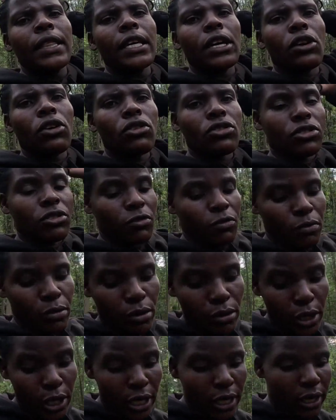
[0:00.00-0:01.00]
the cost of
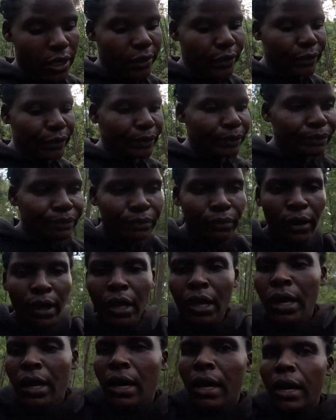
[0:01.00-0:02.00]
building
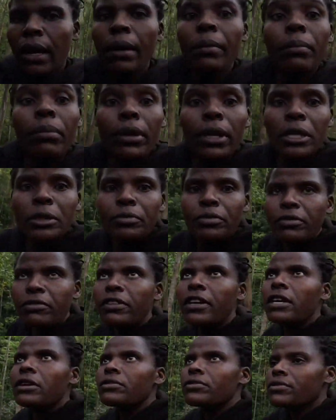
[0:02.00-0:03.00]
a bulletproof
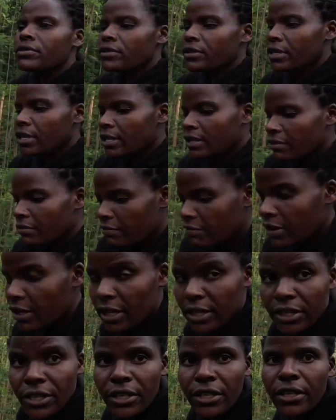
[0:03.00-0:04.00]
house in the
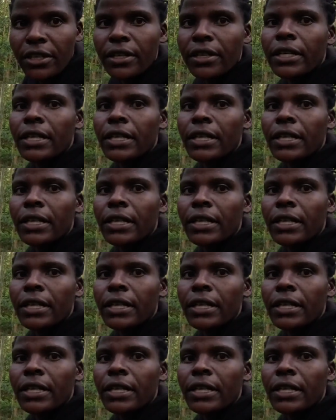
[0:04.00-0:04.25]
village."